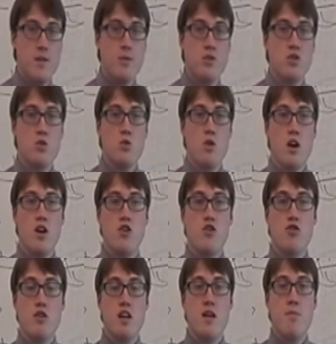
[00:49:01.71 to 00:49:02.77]
to
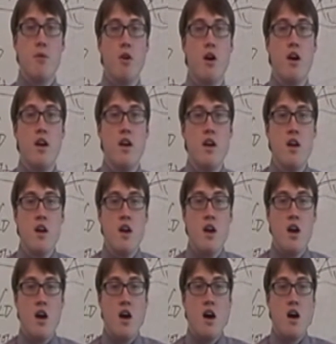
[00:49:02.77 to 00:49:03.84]
agree upon
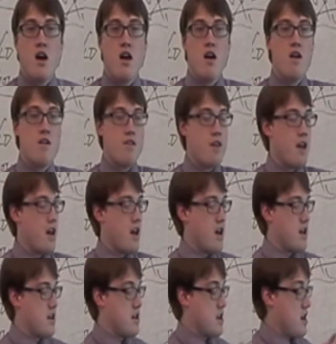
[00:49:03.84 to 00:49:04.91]
are that